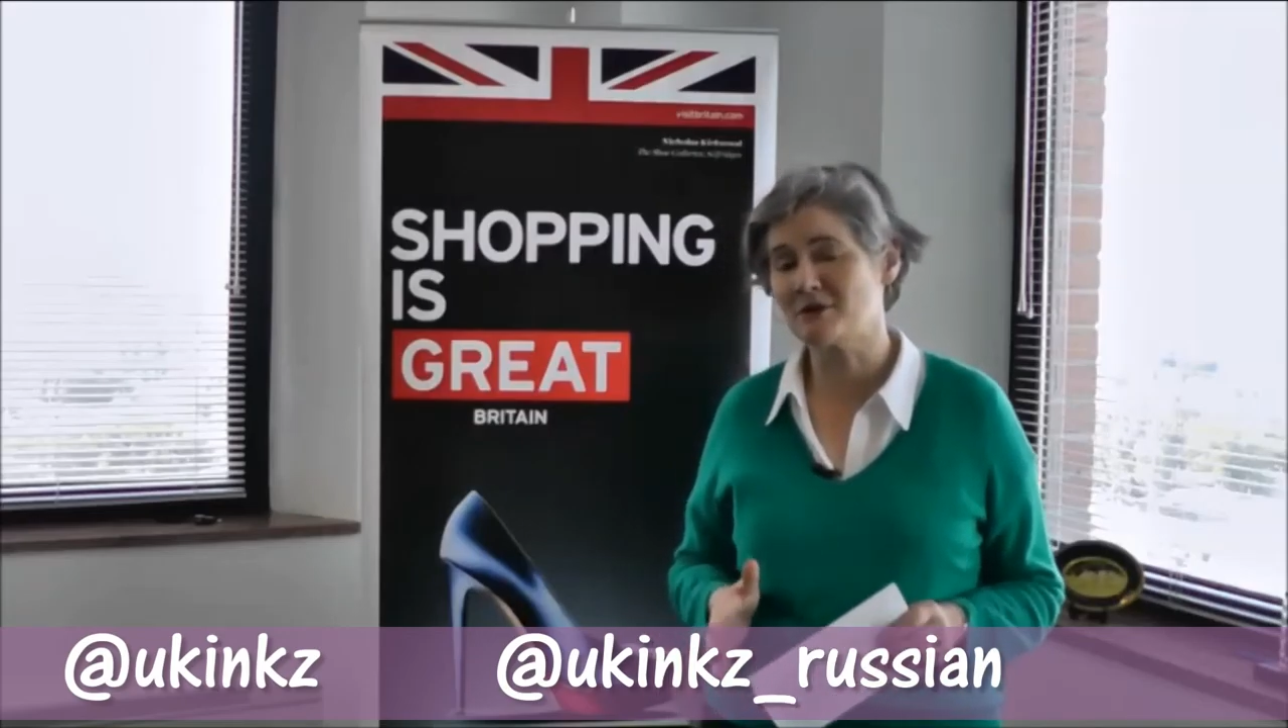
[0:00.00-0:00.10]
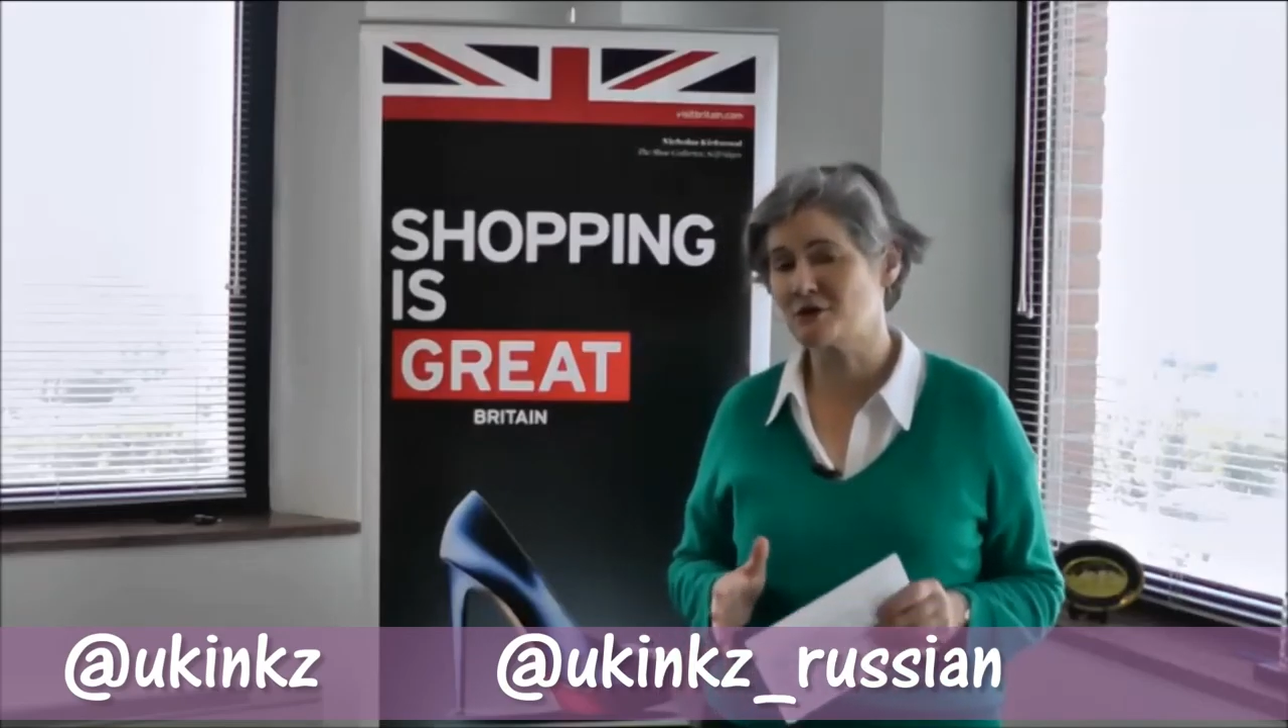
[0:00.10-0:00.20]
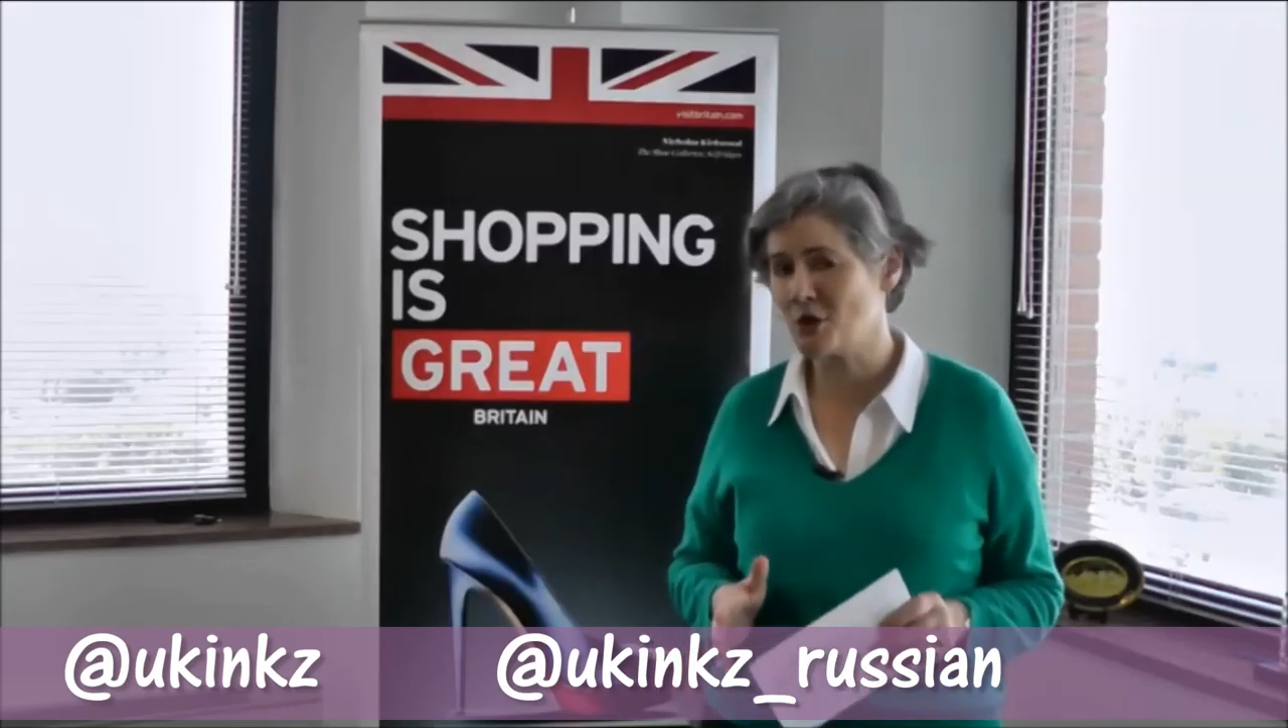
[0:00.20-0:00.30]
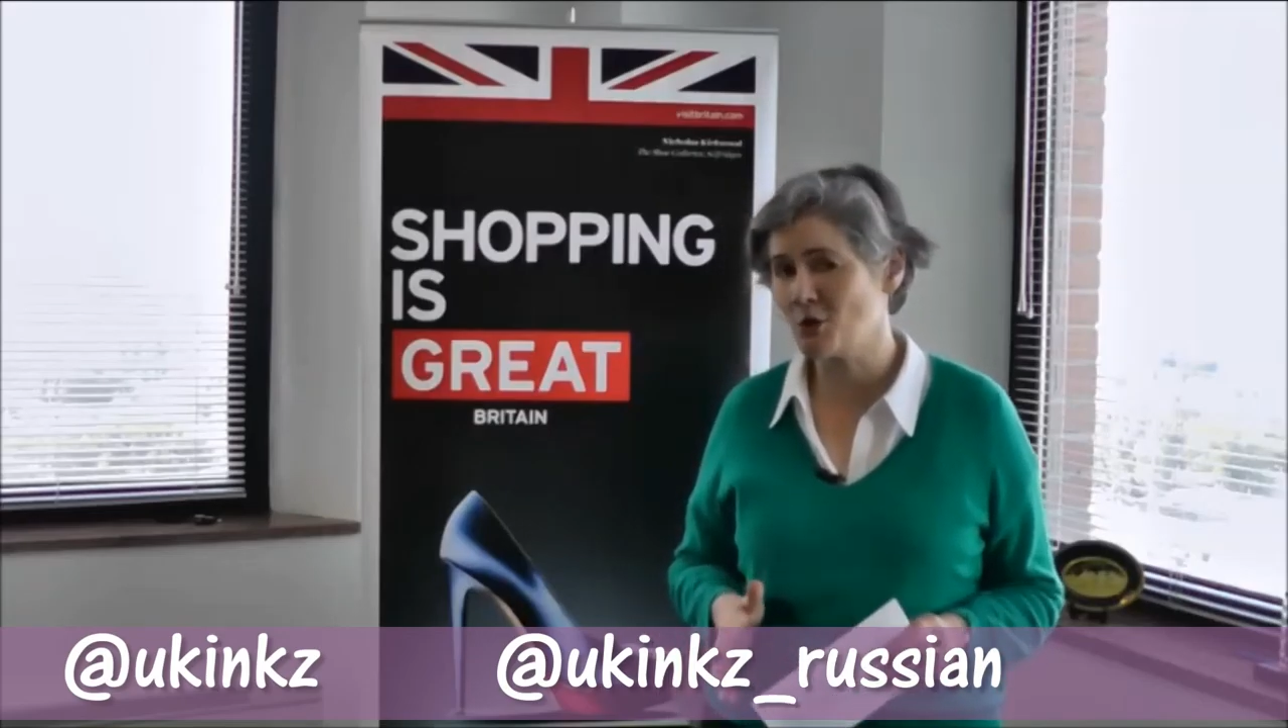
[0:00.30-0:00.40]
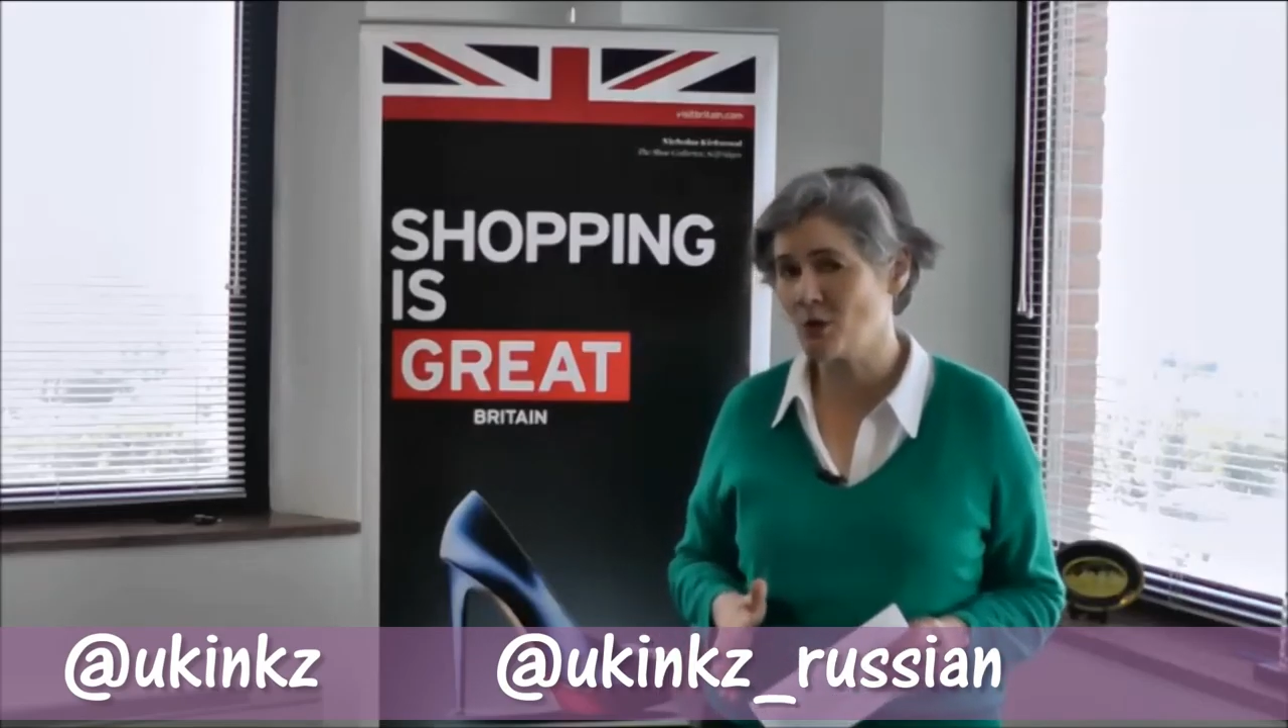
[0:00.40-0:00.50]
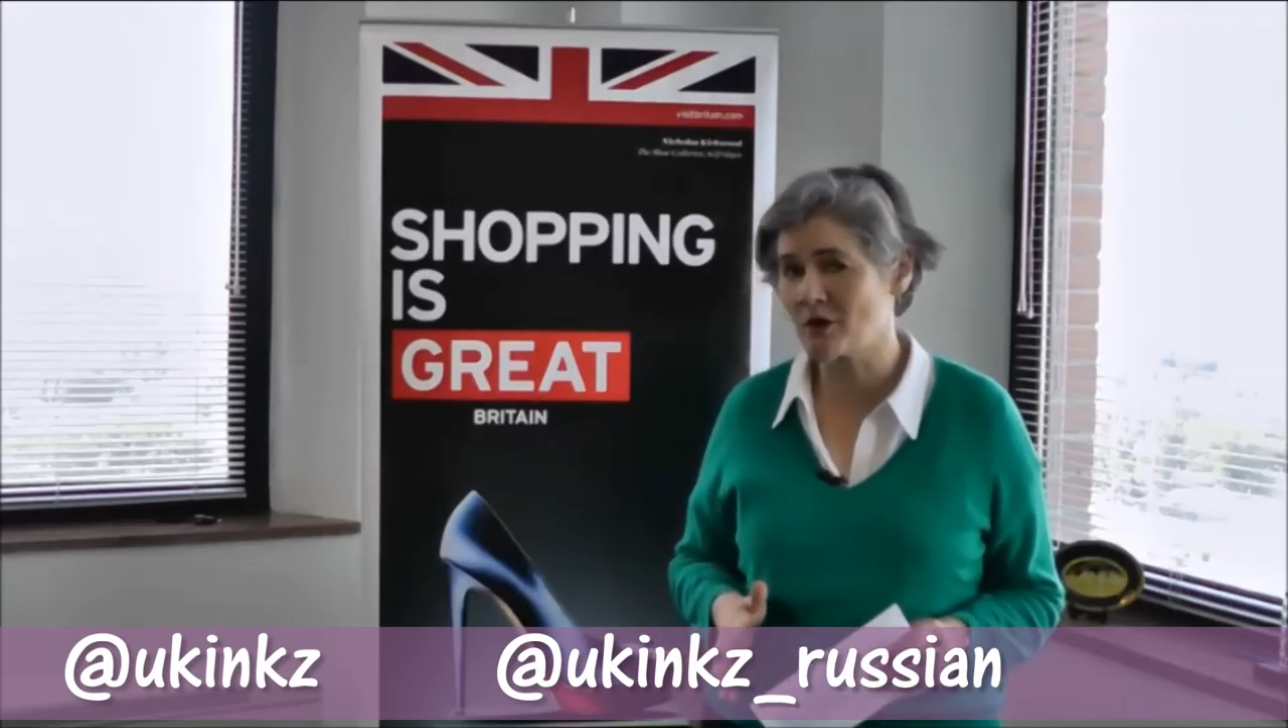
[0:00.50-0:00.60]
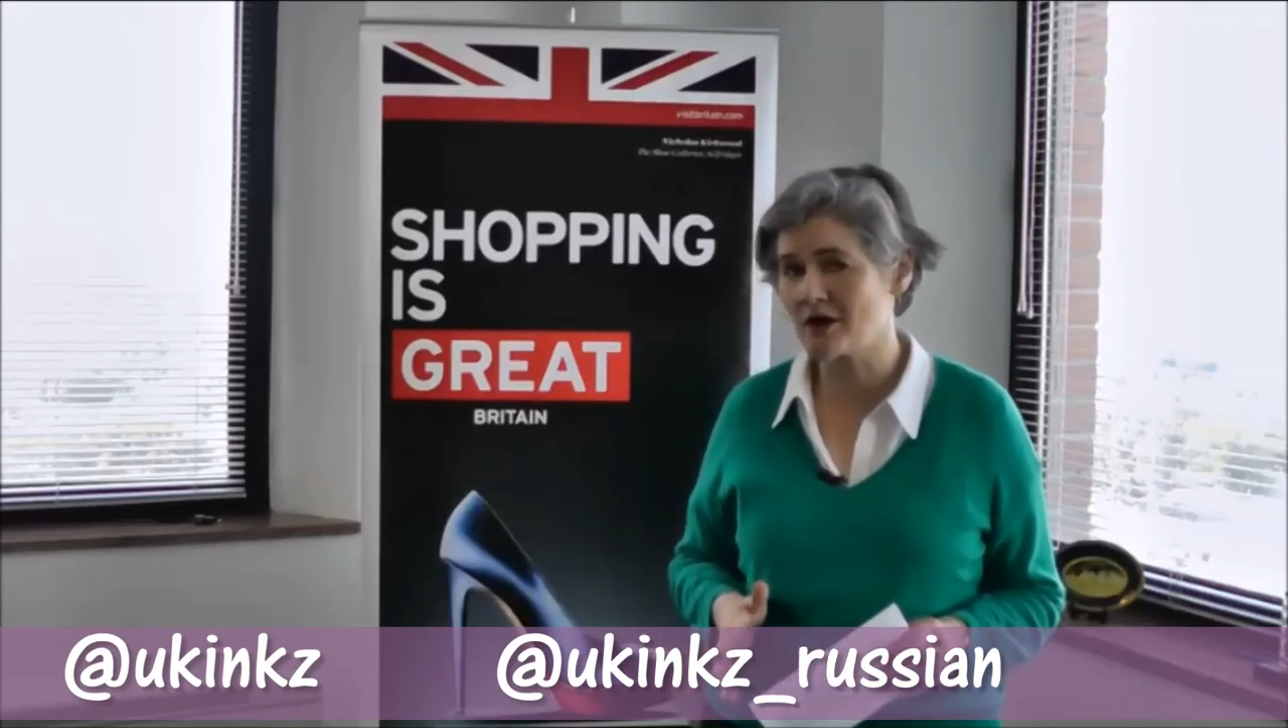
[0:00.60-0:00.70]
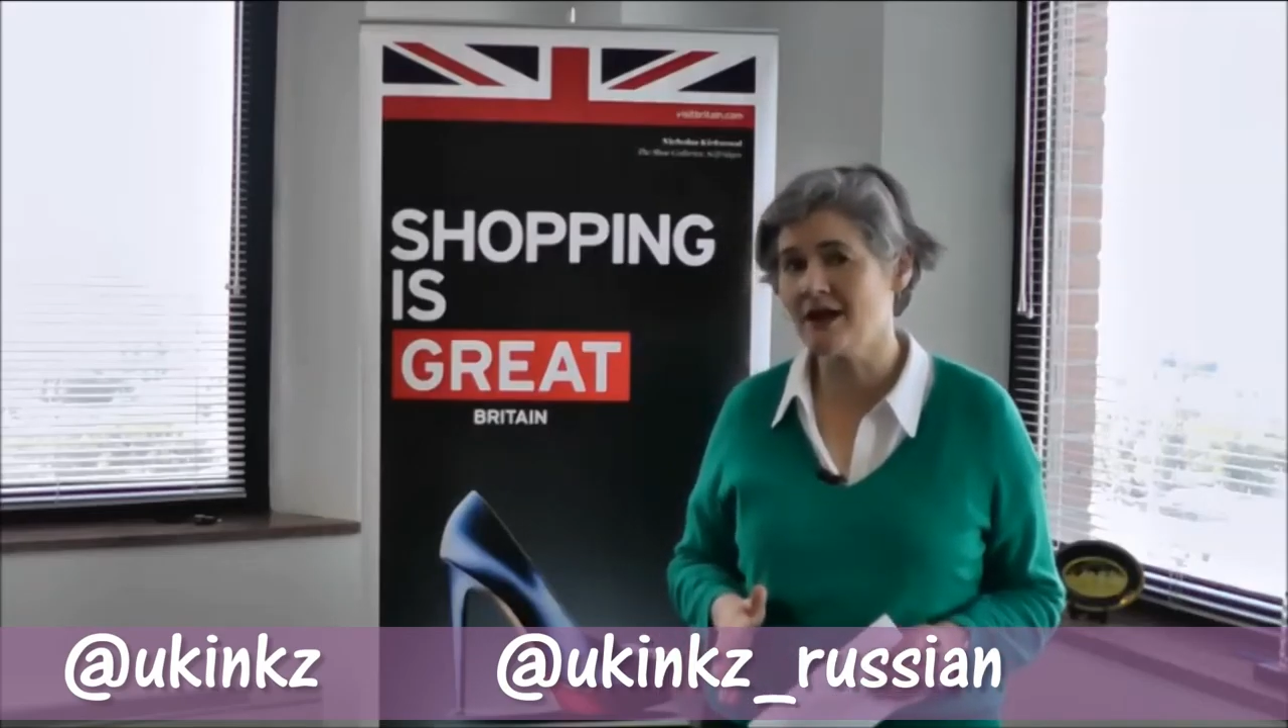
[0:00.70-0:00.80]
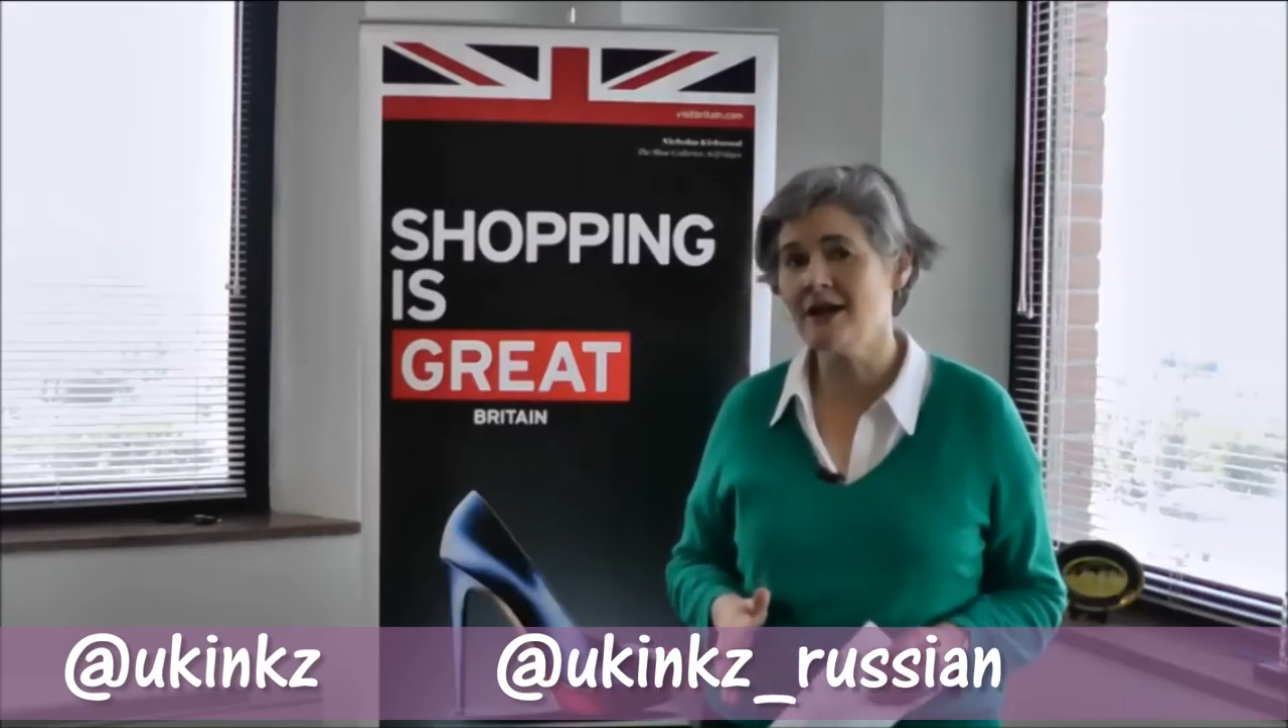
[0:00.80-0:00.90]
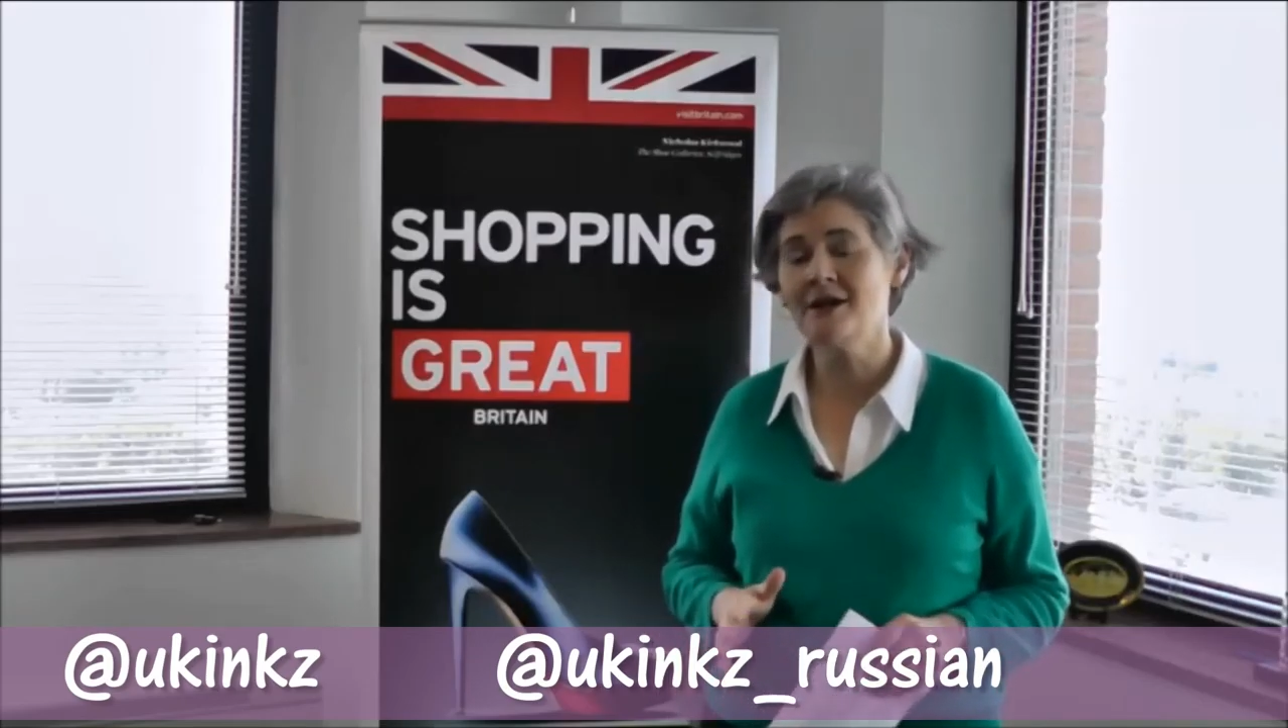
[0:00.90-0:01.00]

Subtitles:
don't worry.